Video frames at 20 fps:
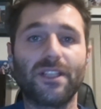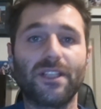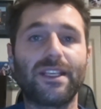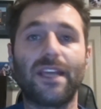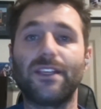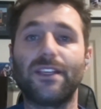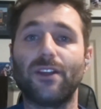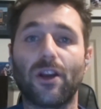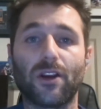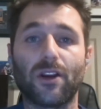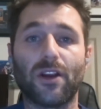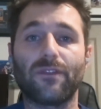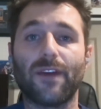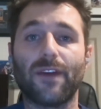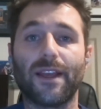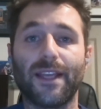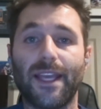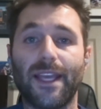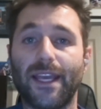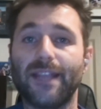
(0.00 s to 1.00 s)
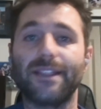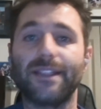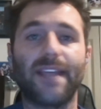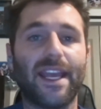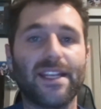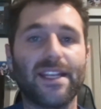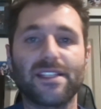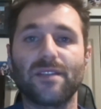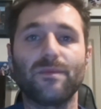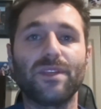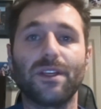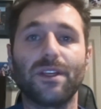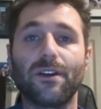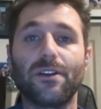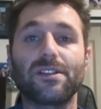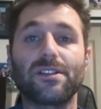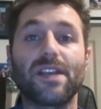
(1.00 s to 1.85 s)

get younger if I can, gain some years,